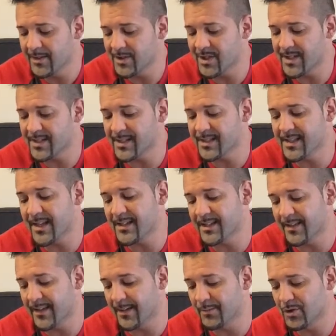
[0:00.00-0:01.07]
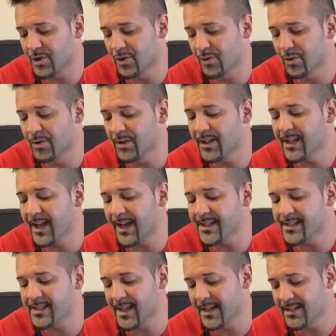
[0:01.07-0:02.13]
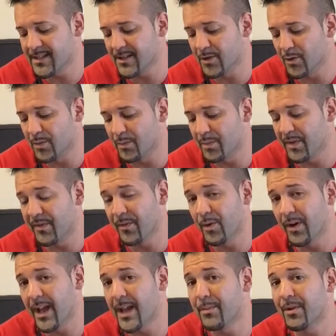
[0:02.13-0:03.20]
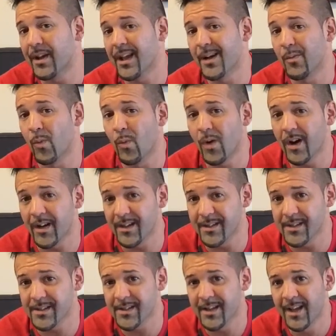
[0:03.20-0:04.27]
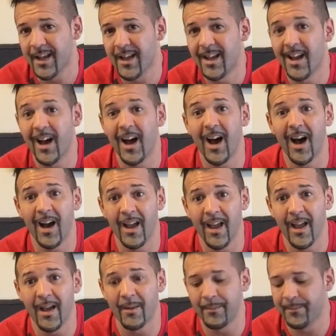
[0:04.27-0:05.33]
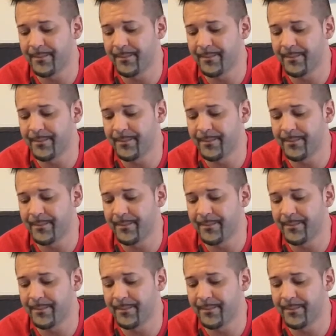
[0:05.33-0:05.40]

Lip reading: Jesus said to them, truly I say to you, before Abraham was, I am.